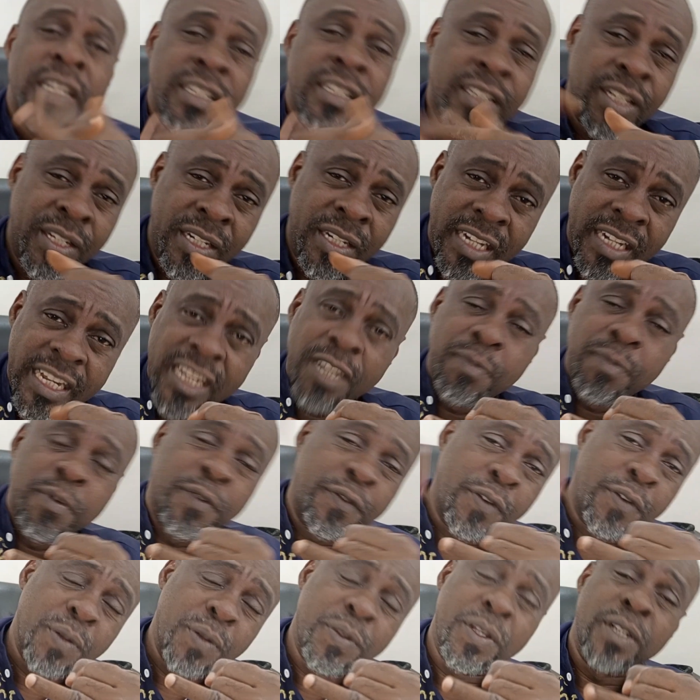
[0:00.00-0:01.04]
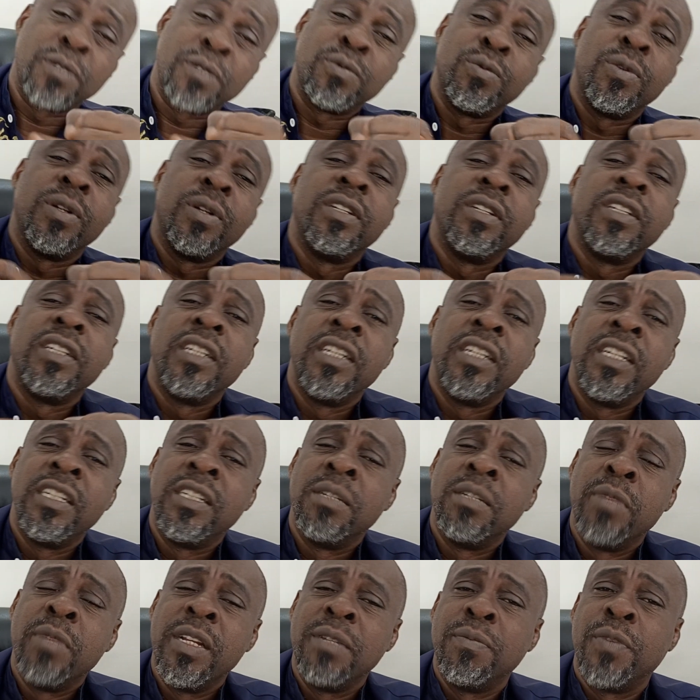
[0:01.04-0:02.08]
The link before that one in
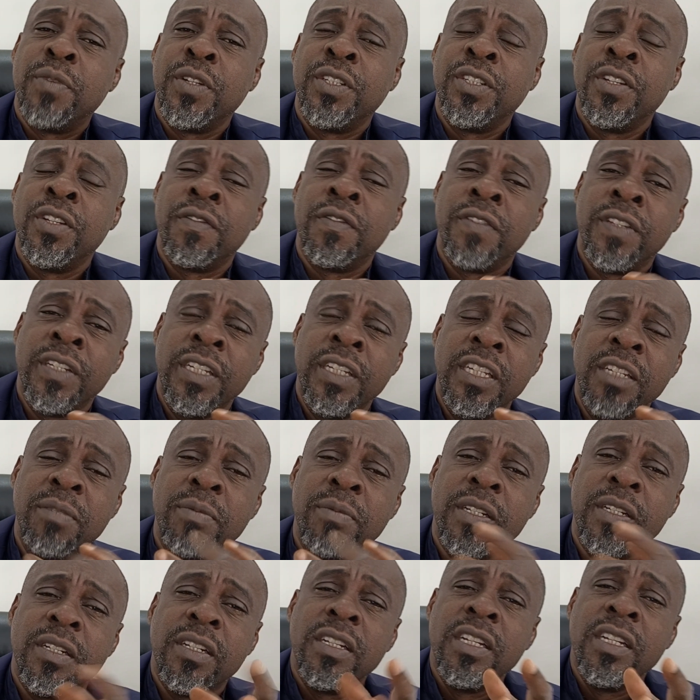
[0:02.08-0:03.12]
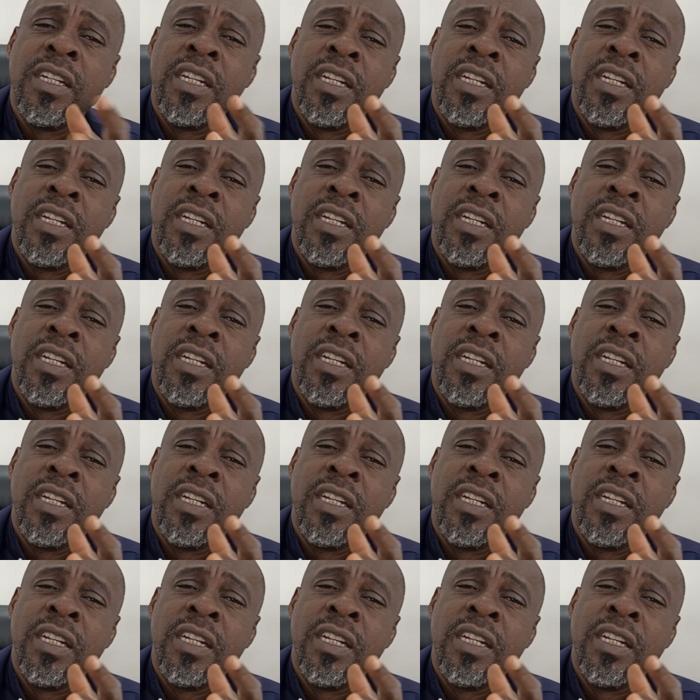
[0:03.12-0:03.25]
the main body of the email